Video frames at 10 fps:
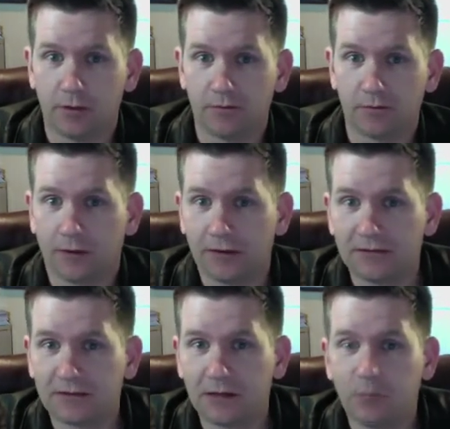And so I
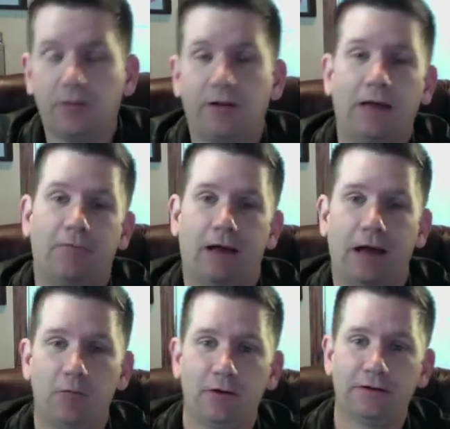decided, well, I
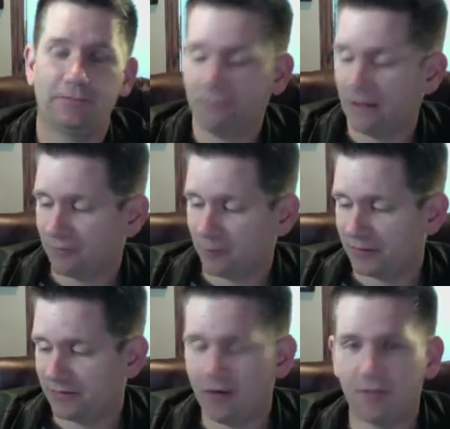wanted that for
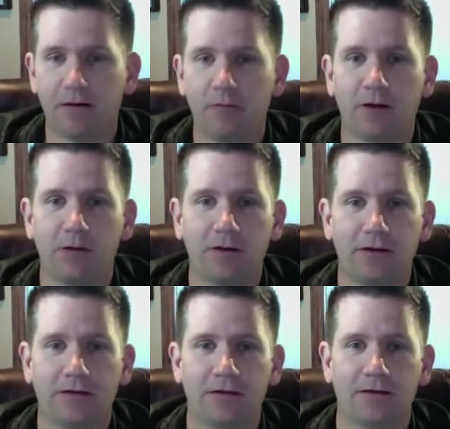myself. I
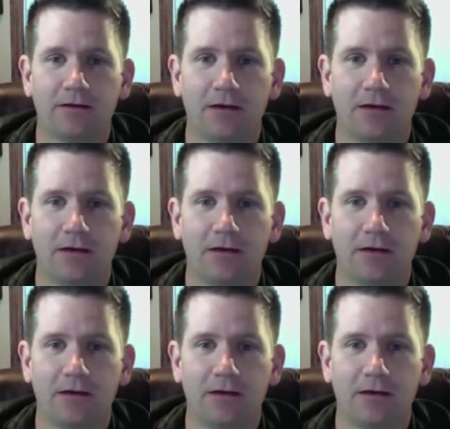wanted a